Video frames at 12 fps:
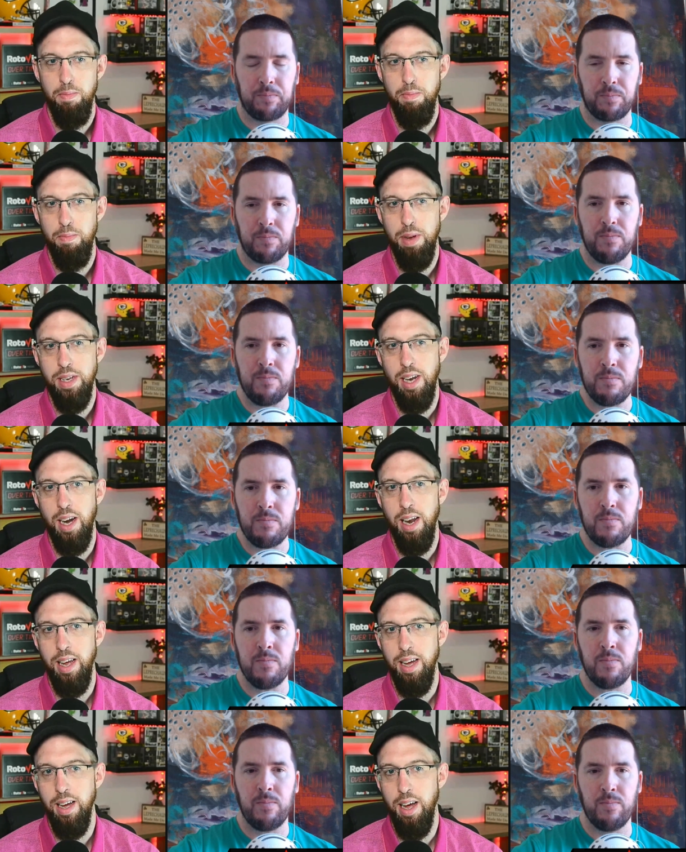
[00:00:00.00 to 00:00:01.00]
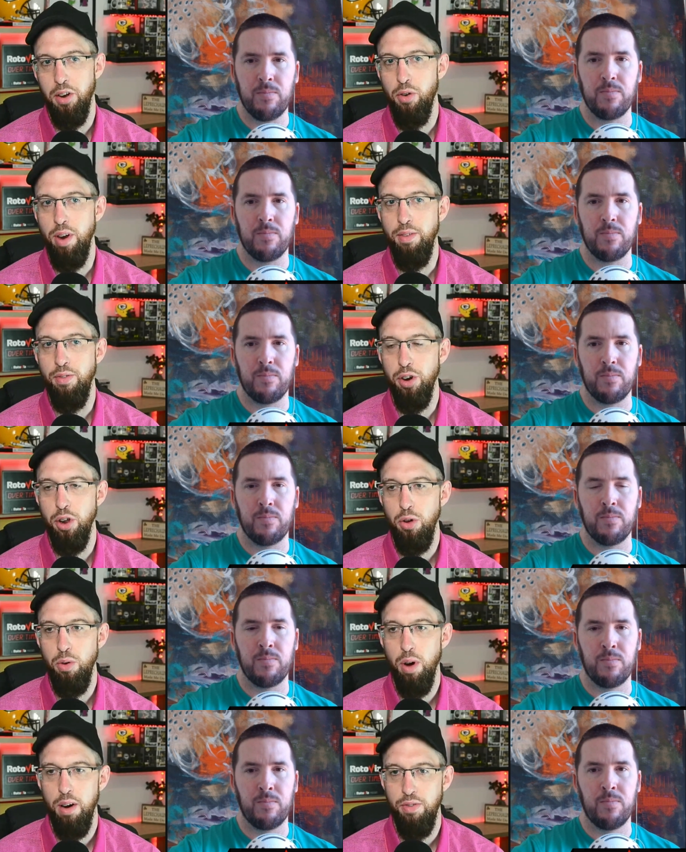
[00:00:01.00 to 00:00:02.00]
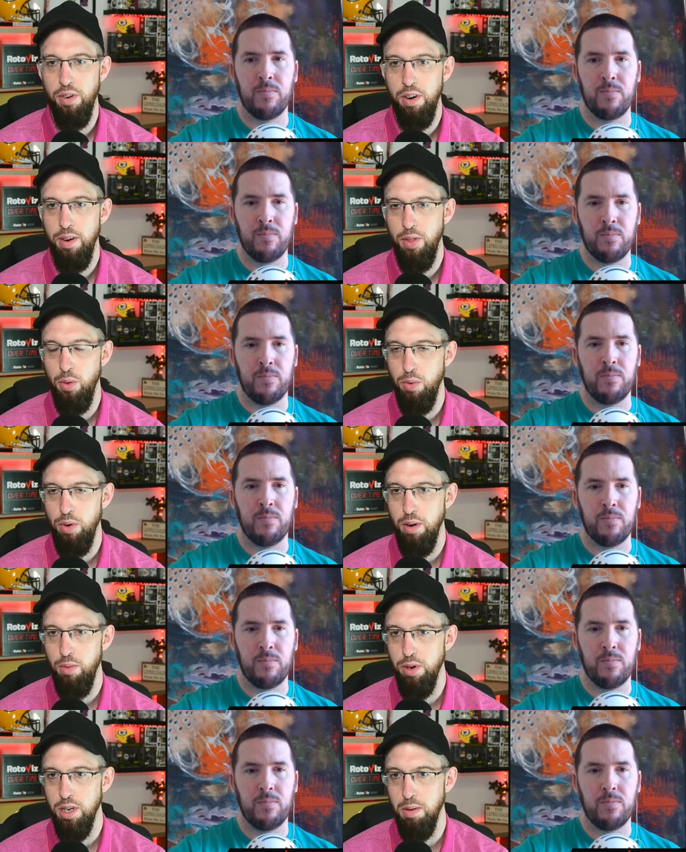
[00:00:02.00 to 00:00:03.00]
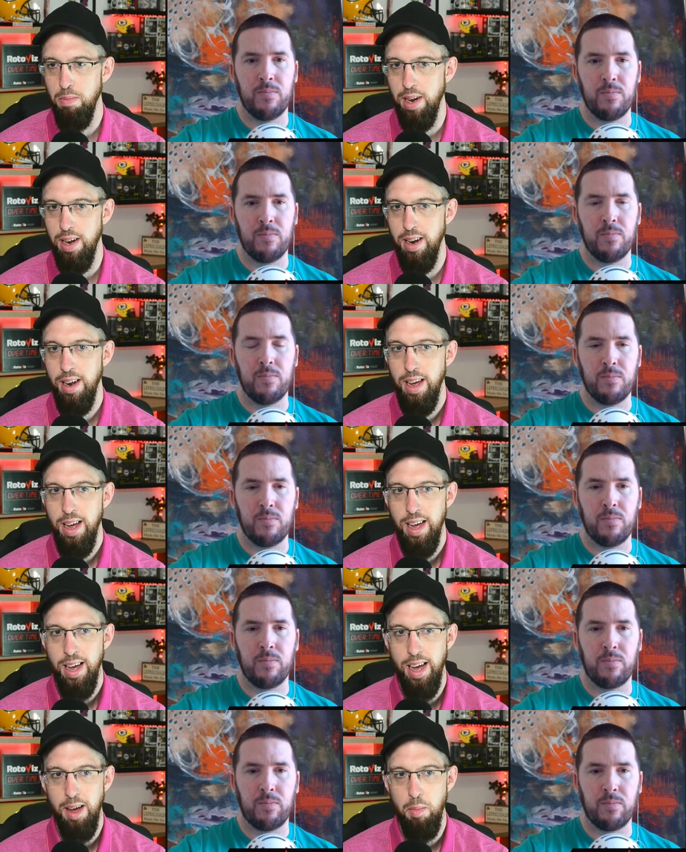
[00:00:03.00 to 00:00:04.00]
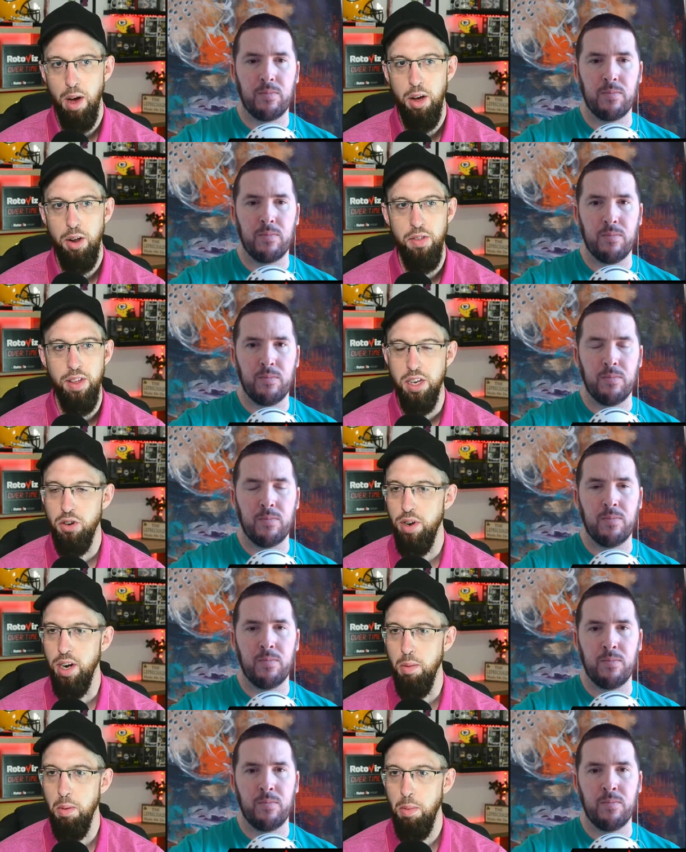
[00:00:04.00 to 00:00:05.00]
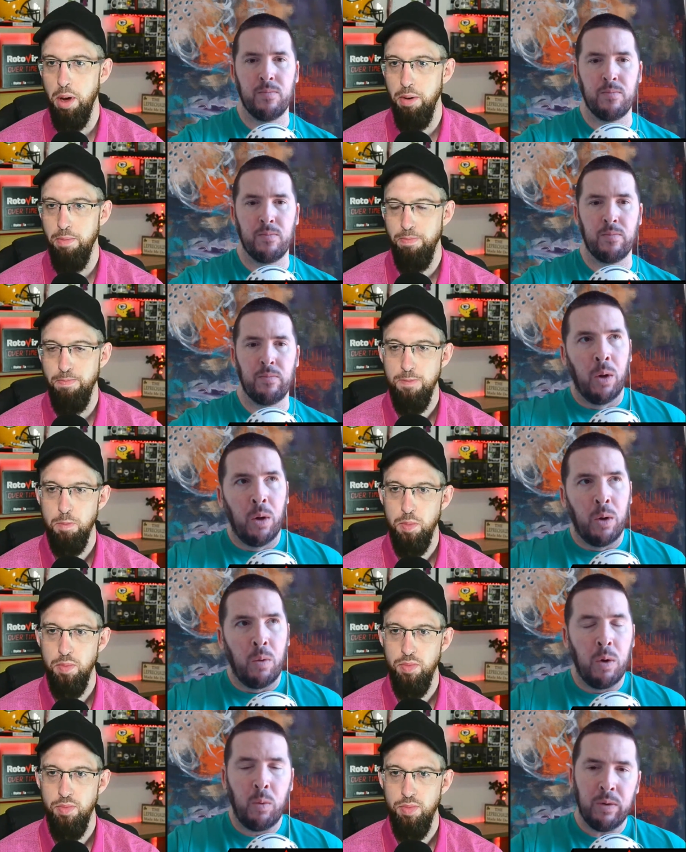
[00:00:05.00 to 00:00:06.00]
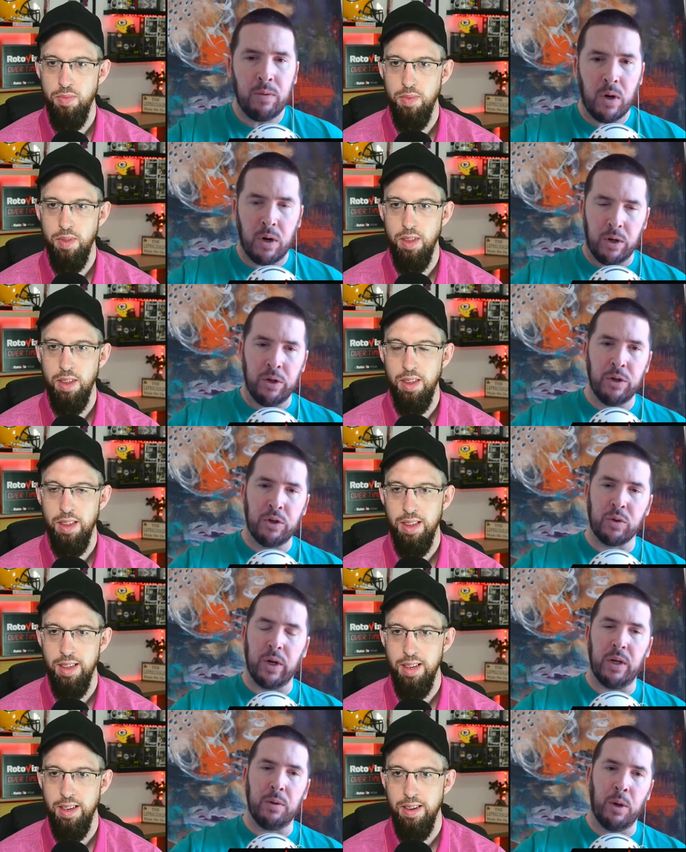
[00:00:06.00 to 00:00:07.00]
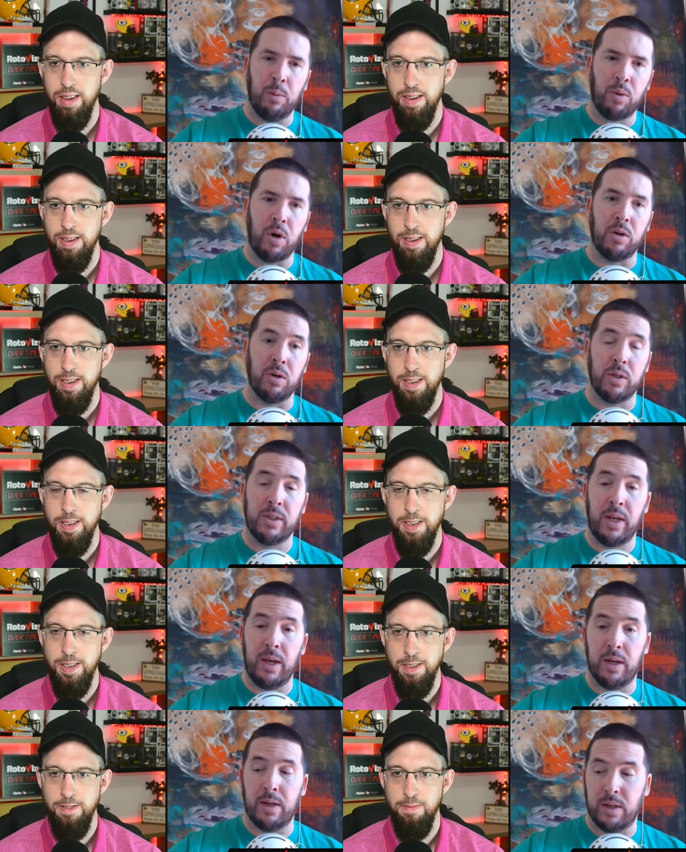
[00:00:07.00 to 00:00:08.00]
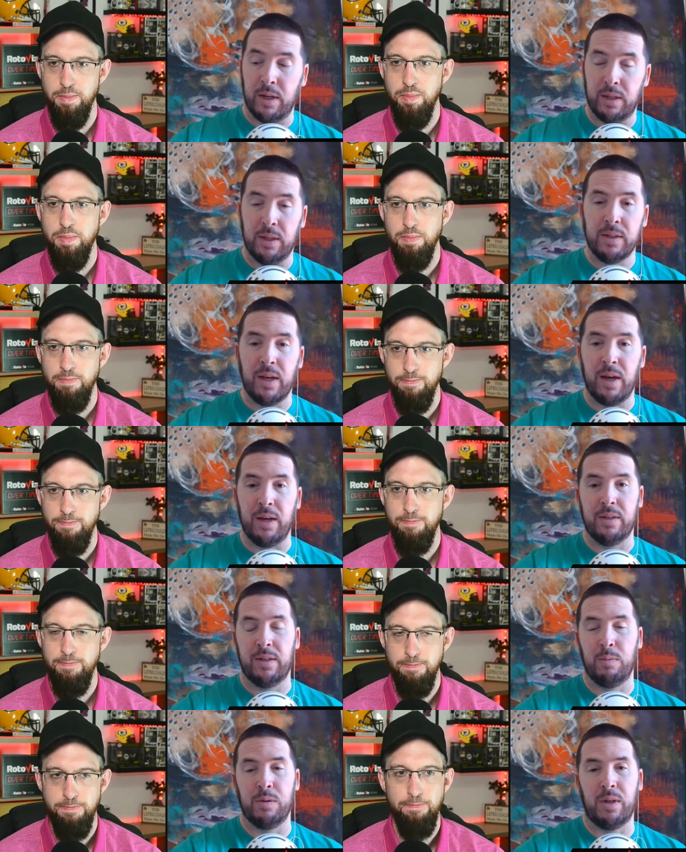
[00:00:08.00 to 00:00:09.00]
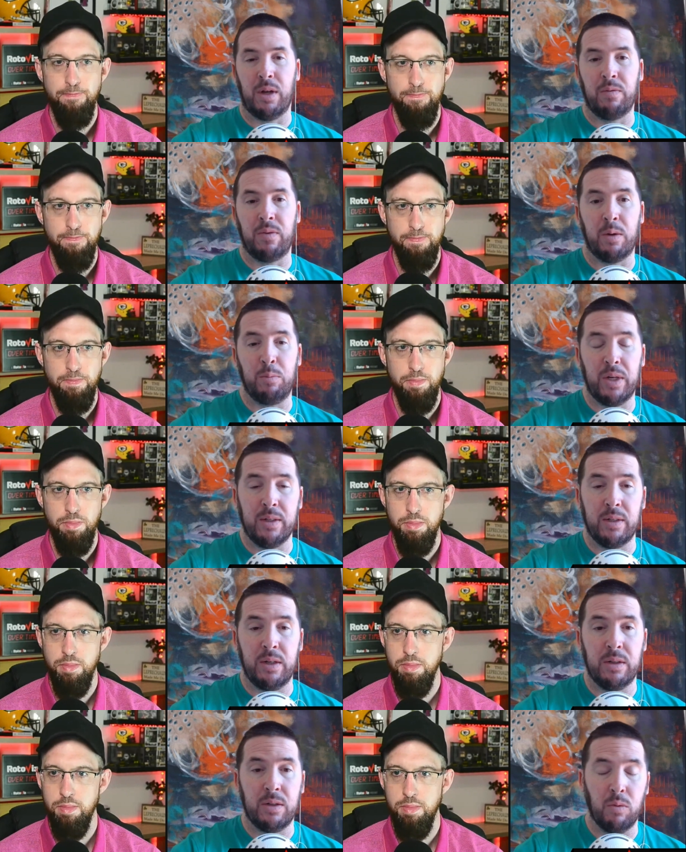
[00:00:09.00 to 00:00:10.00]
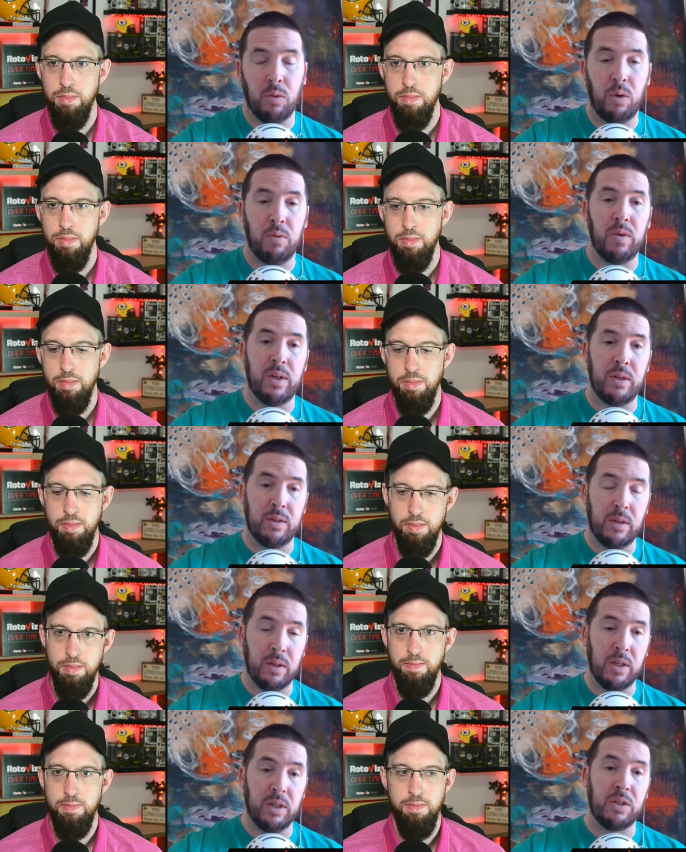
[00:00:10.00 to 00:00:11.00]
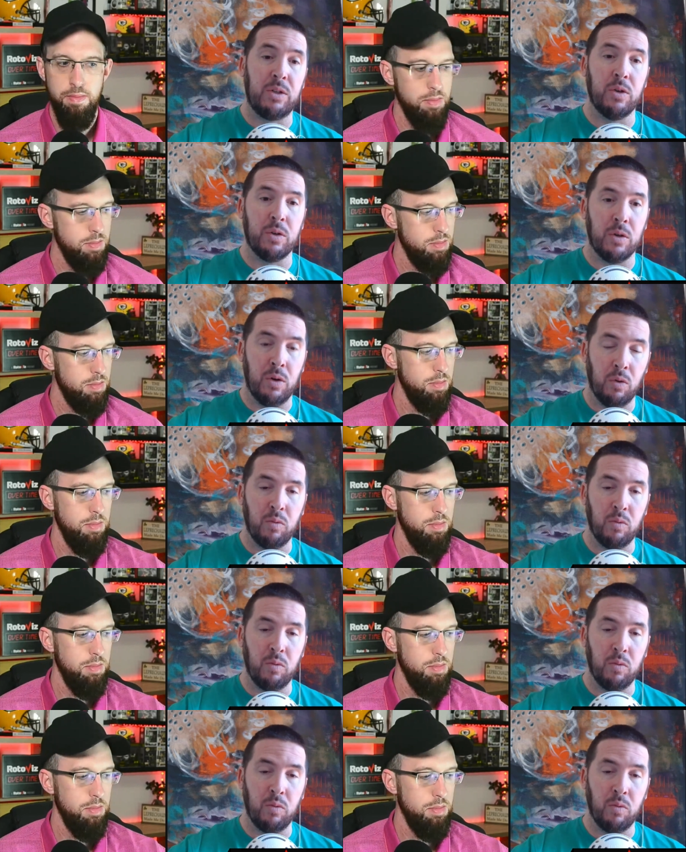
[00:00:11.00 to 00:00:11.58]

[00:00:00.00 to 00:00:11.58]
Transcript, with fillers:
Speaker 1: basically a, a three for two offer that we're, we're submitting. Um, how did this trade come about?
Speaker 2: Well, one of our trade partners, and in this case, it was a lot of fun because it is a RotoViz listener,